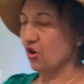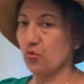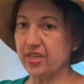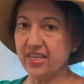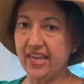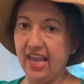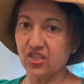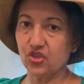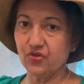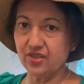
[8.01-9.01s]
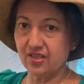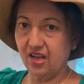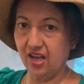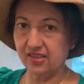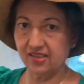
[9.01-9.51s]
with cashews
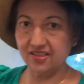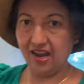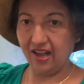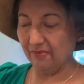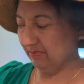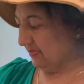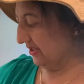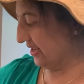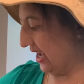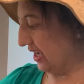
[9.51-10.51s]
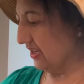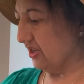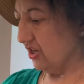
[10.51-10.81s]
on the top, okay?